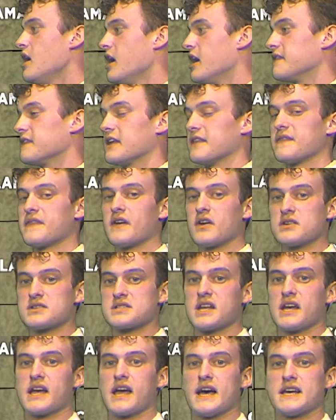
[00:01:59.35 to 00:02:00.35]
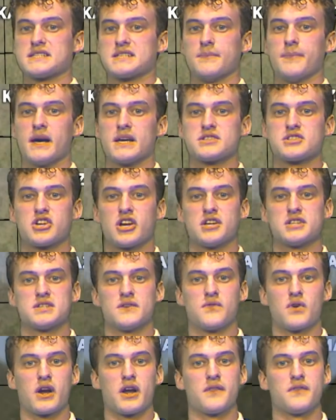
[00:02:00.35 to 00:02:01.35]
And then Thursday has the best chance of
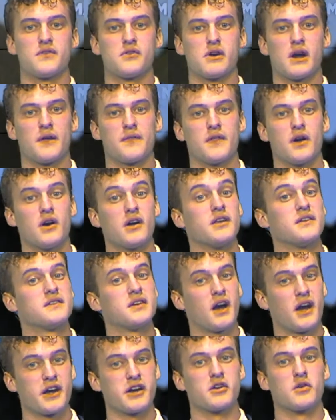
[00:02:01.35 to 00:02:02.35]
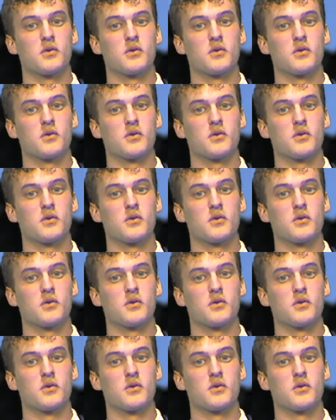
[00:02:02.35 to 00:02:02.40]
rain throughout the entire